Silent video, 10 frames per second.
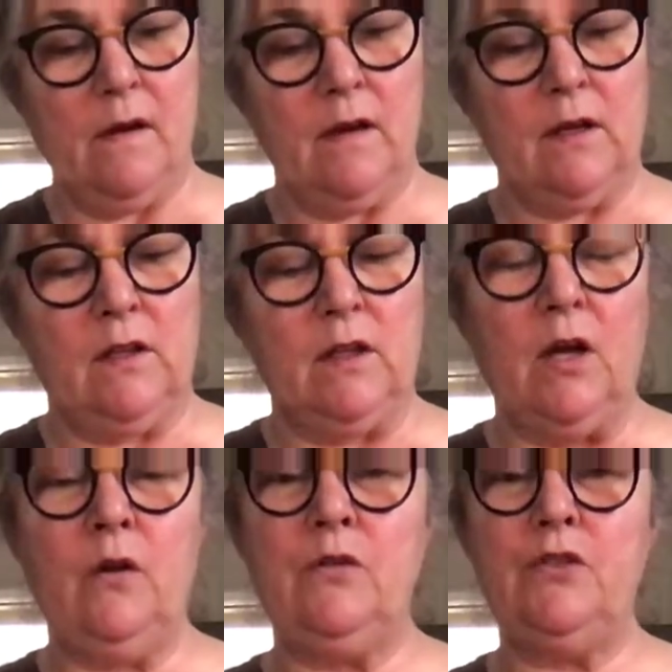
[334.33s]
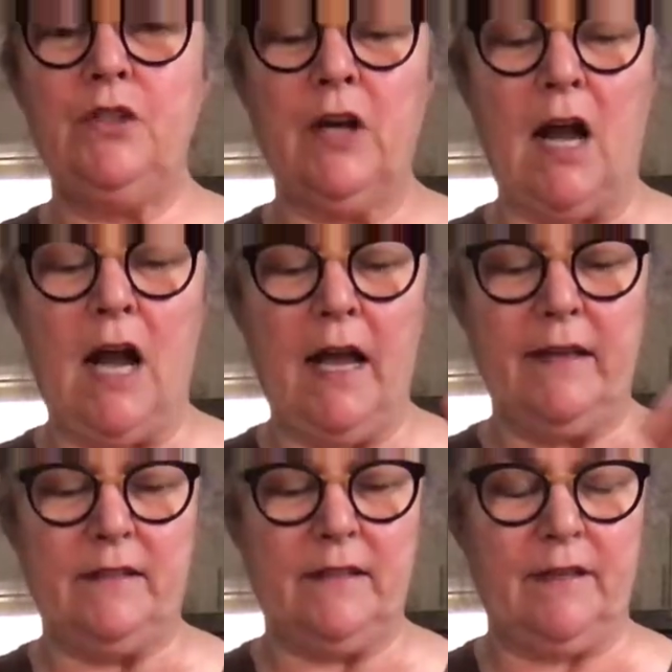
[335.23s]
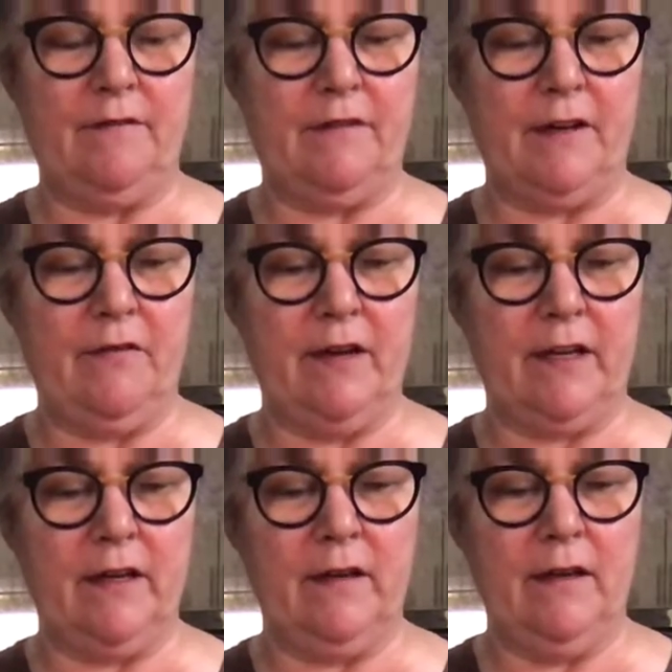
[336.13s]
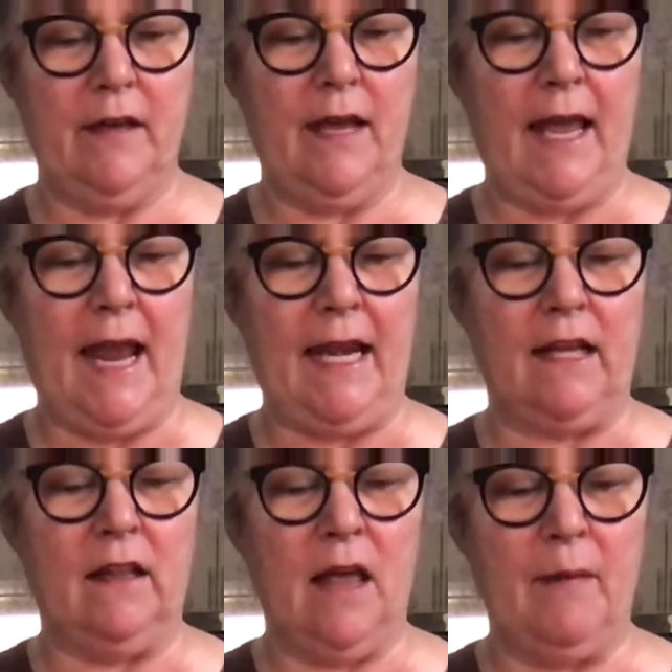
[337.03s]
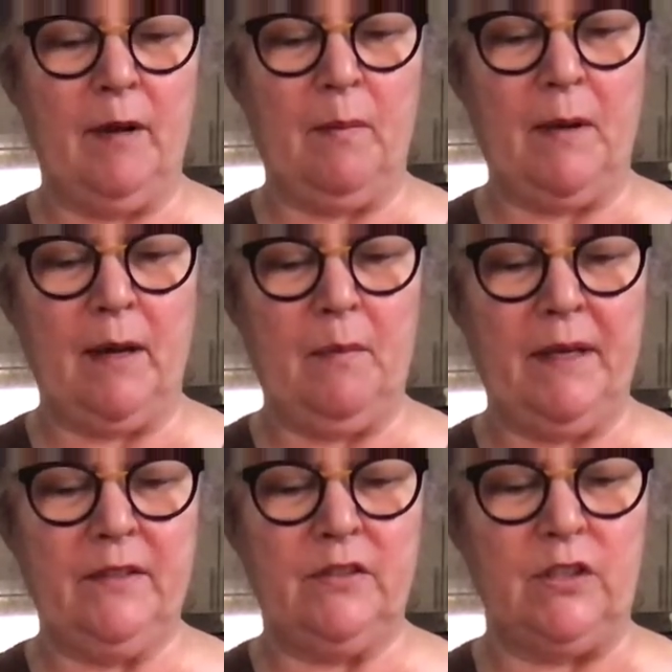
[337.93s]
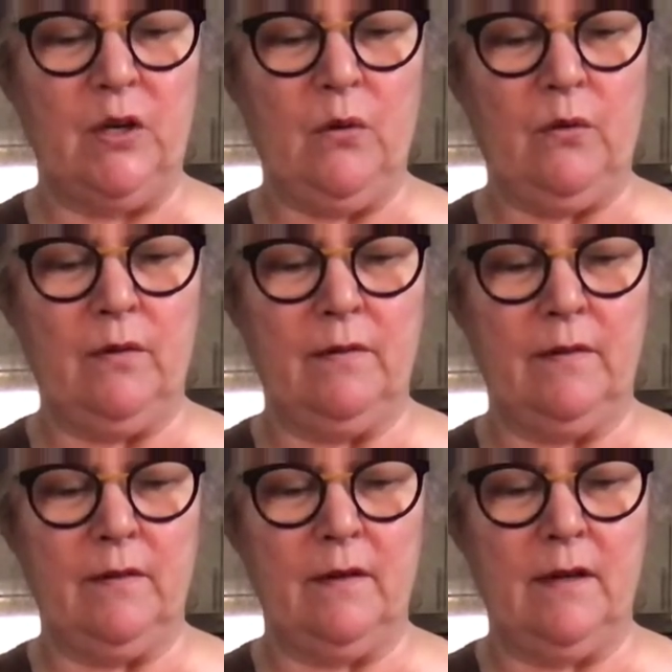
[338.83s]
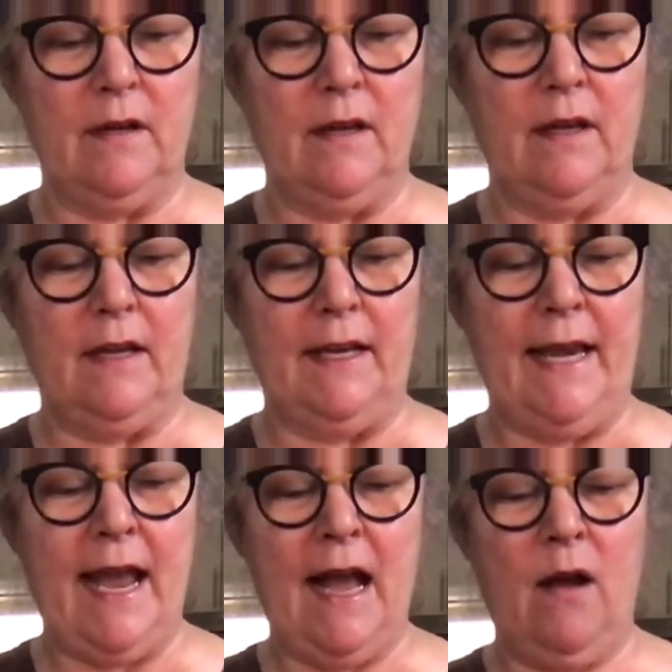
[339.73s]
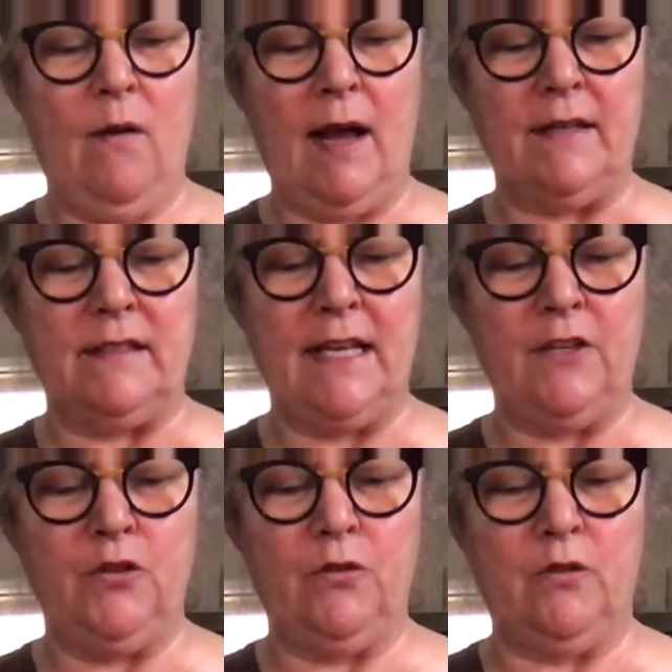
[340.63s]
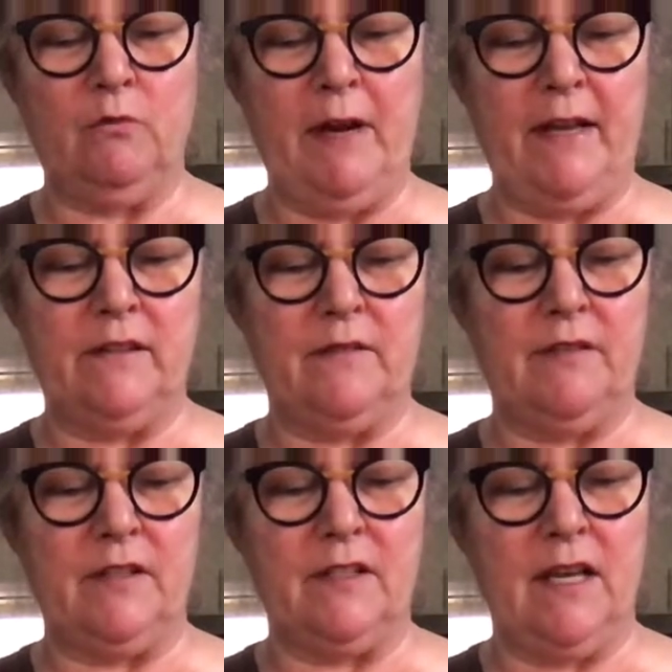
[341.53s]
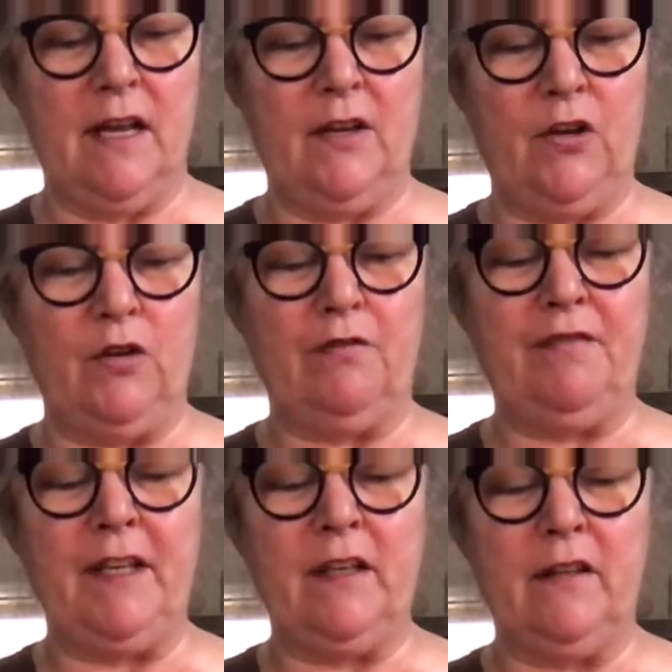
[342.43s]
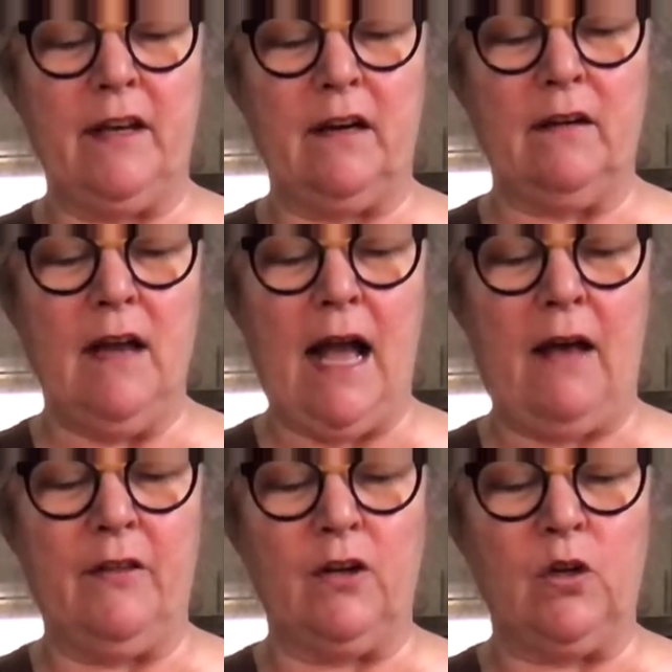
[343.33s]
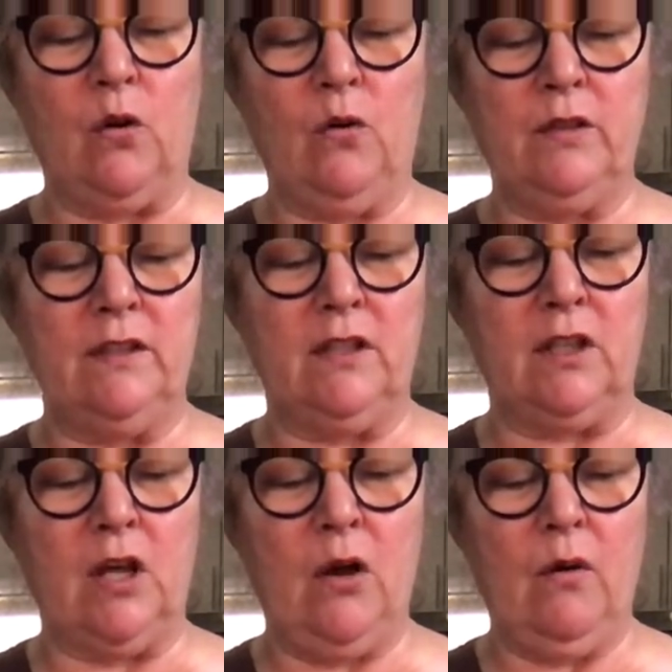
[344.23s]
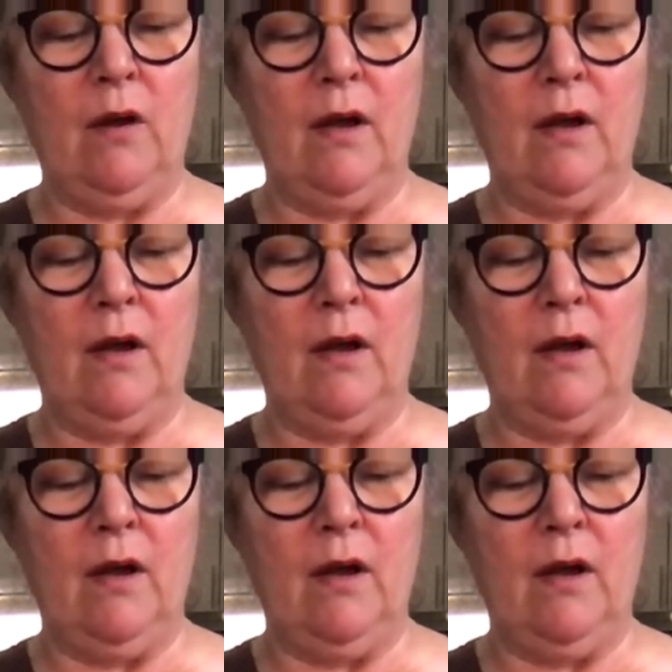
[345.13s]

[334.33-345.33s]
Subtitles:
"Close your eyes," said Frederick, and he climbed up on a big stone. "Now I send you the rays of the sun. Do you feel how their golden glow?"